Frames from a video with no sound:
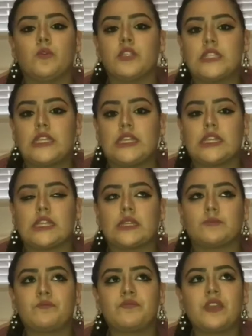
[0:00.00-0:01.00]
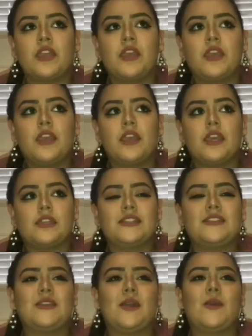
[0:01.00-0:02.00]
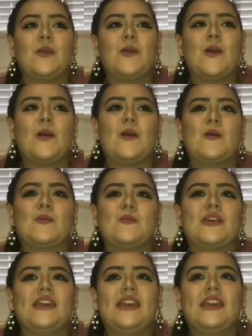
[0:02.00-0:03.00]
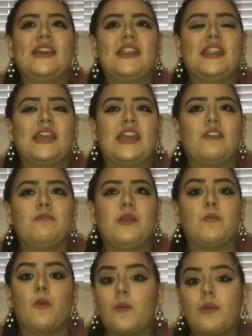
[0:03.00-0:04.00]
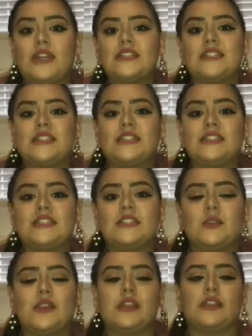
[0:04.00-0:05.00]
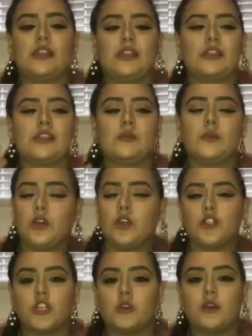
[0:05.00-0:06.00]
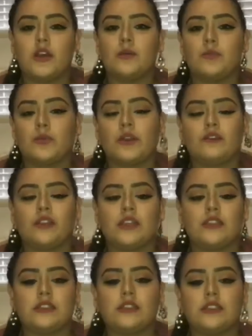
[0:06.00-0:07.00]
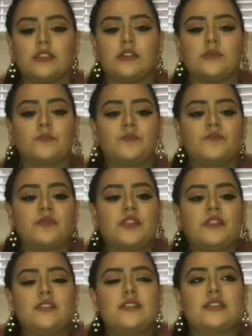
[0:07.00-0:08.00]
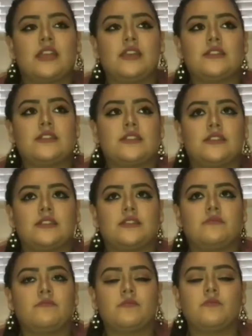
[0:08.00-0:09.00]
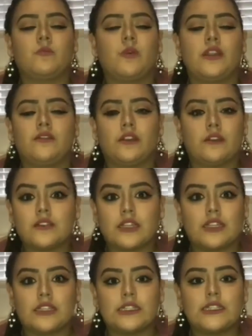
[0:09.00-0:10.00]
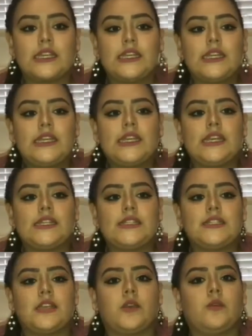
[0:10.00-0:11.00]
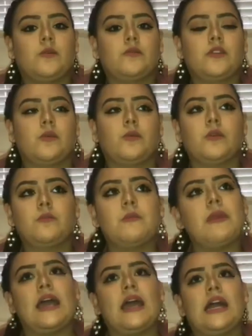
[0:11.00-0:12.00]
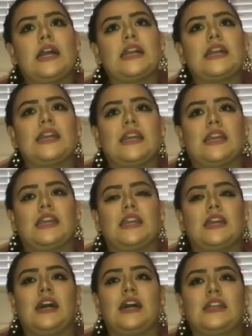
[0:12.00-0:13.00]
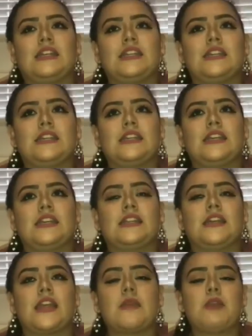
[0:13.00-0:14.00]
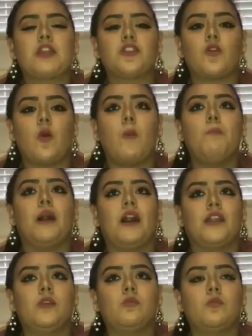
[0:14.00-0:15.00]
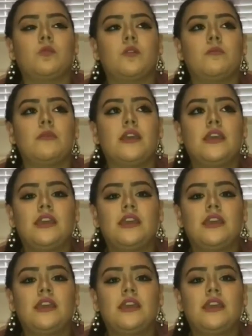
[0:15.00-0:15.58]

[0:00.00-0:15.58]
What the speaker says: we'll see anything. And so they gave me more medicine so that like it would all show up whenever they did the scans and whatever else they did. And so they wheeled me back, and I got in it, and like it makes your whole body warm.